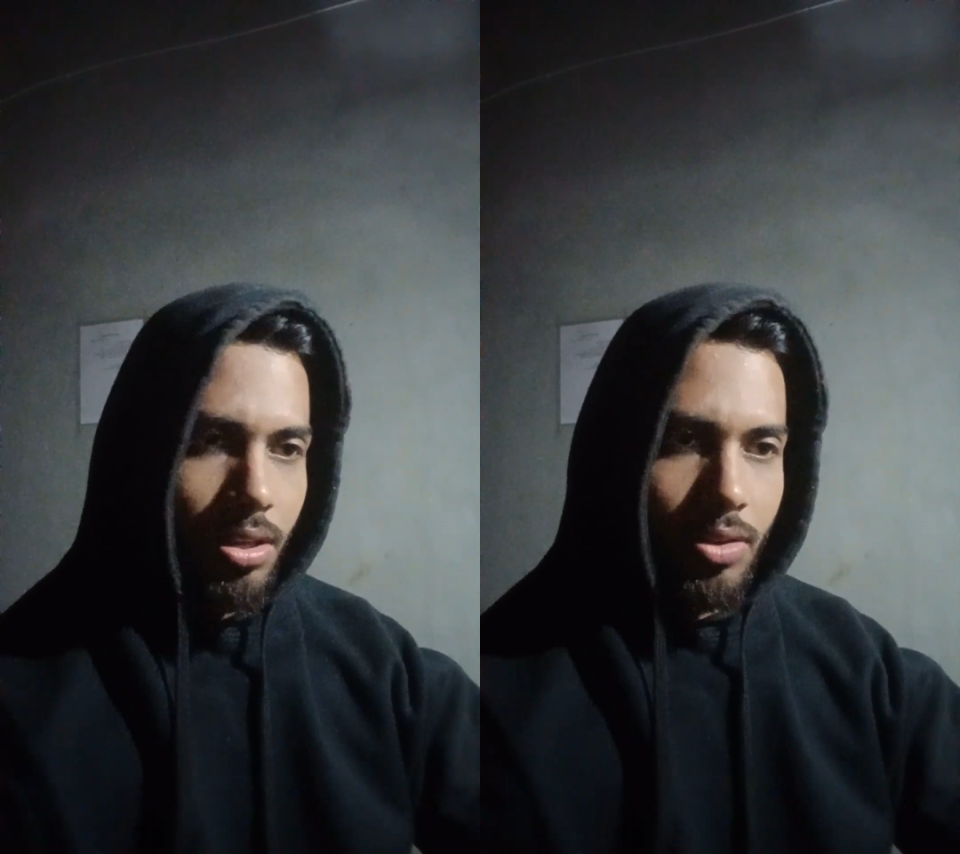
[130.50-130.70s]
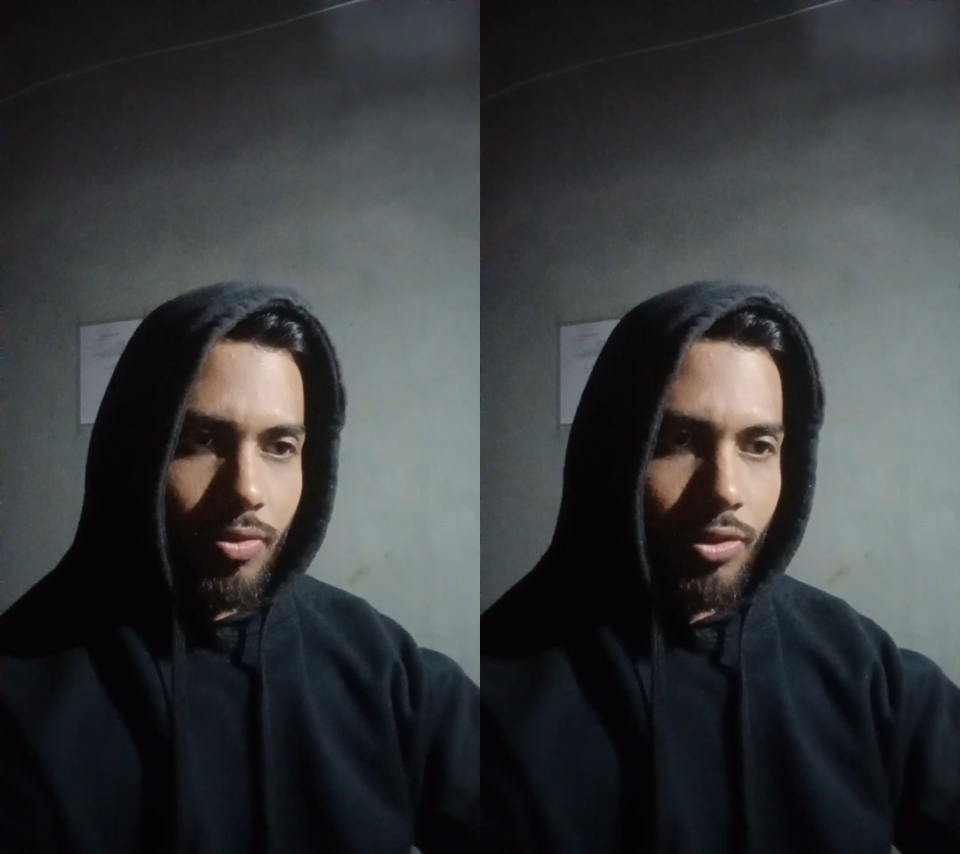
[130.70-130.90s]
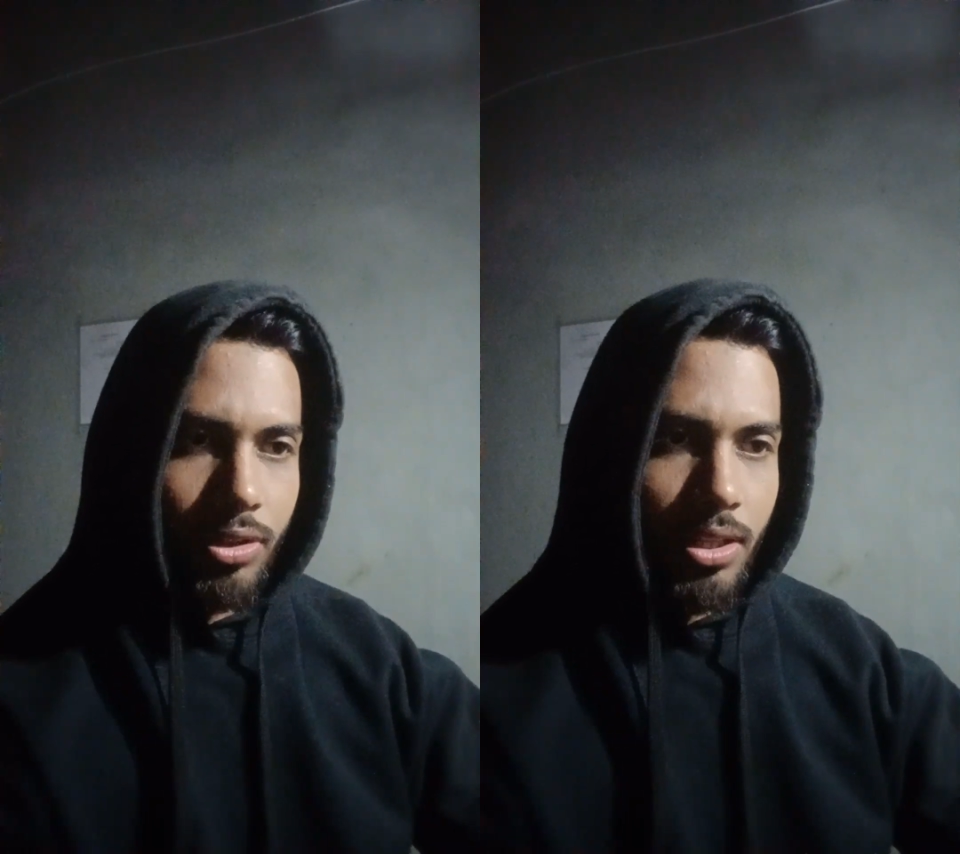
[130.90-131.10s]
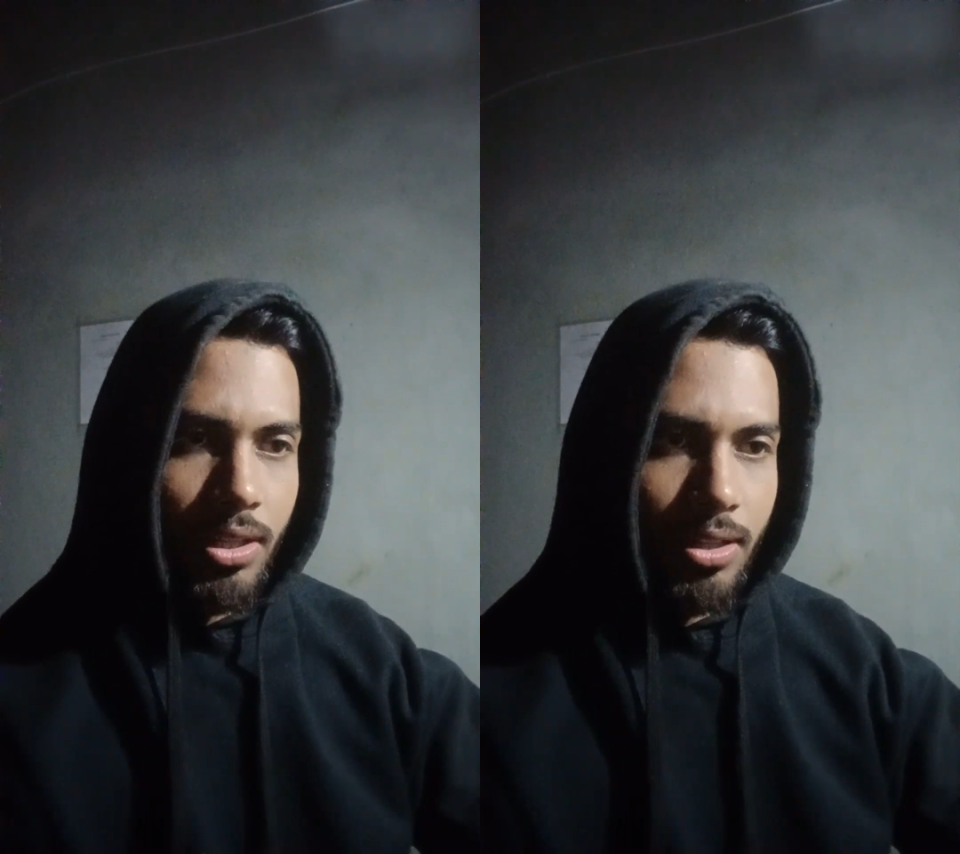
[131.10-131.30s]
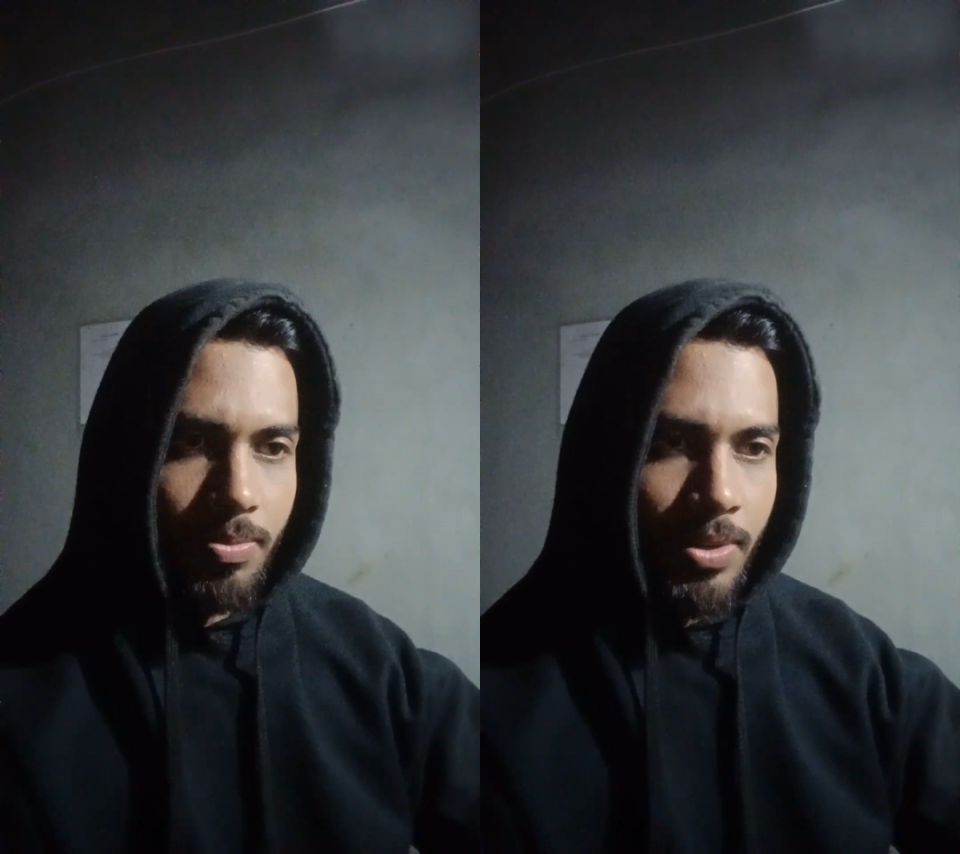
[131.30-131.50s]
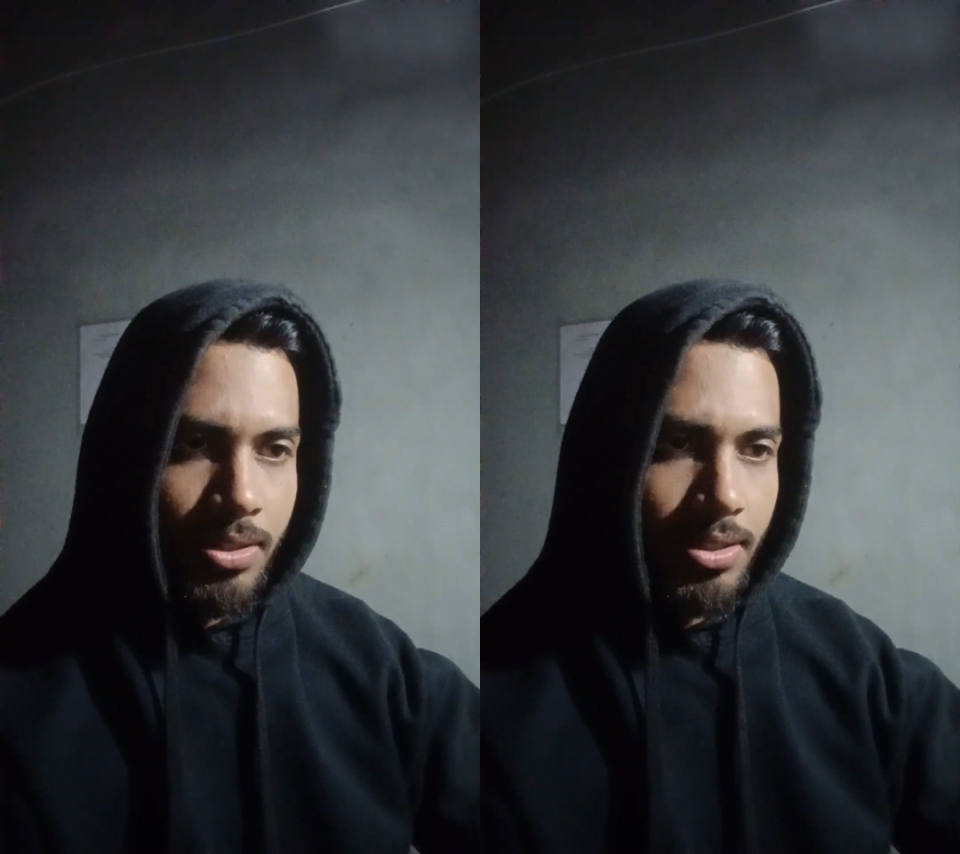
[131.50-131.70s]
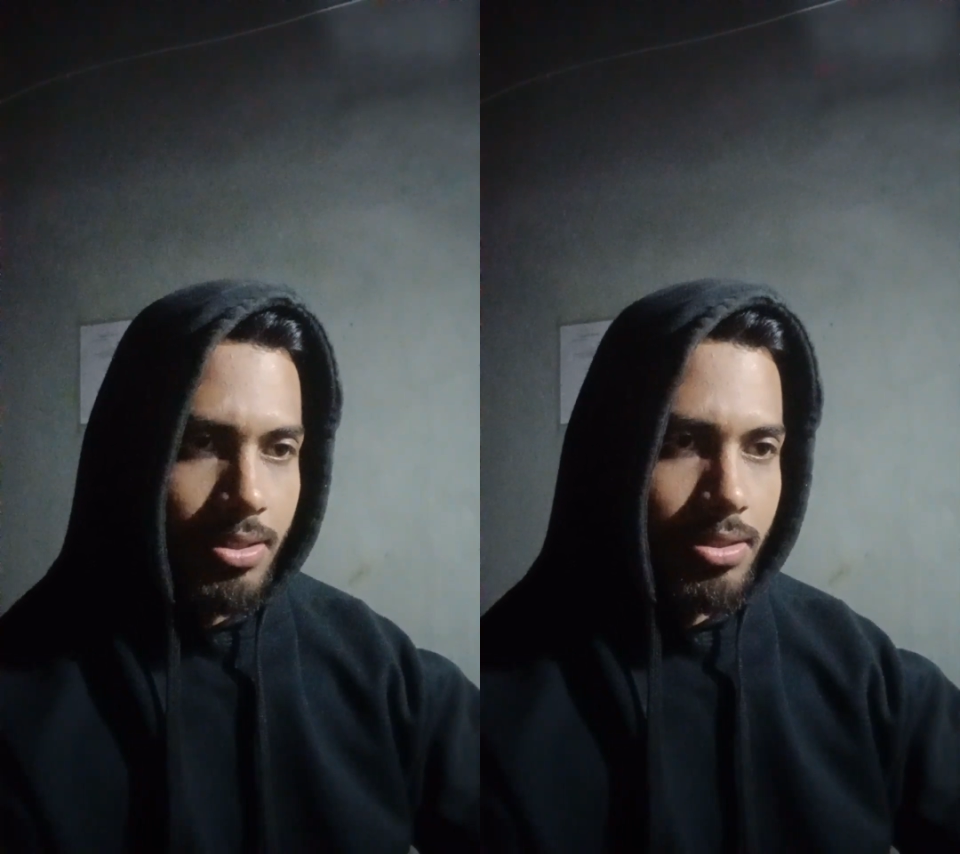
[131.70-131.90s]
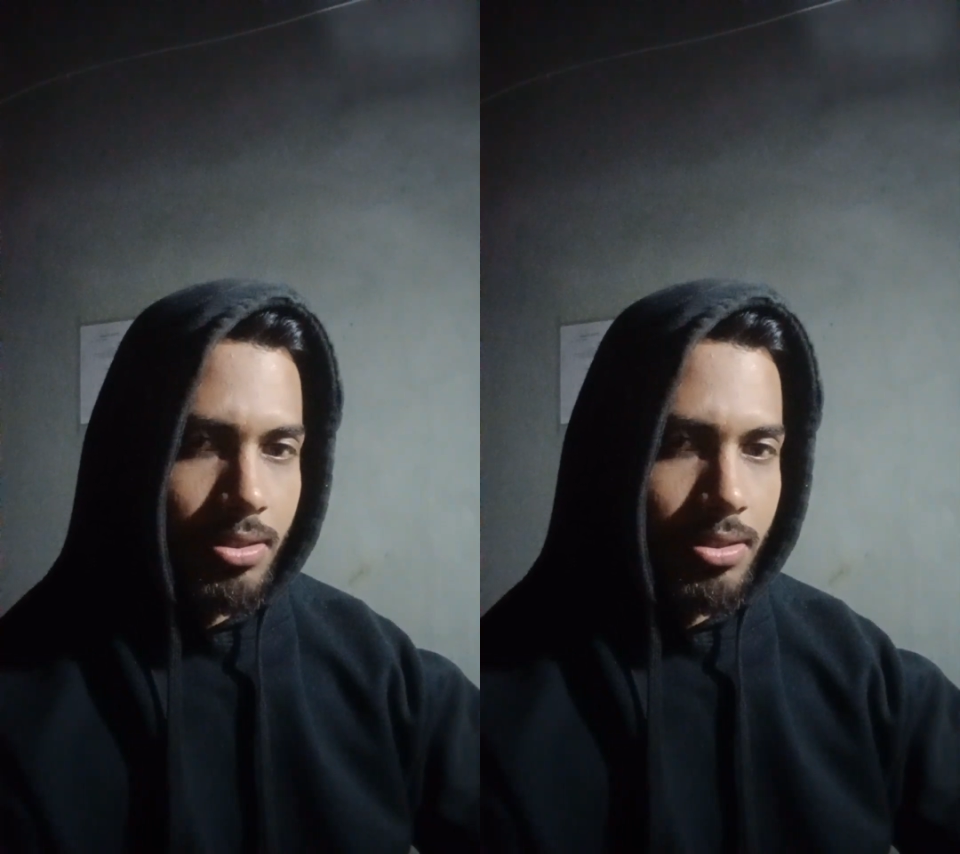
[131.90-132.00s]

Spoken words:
for the year basis,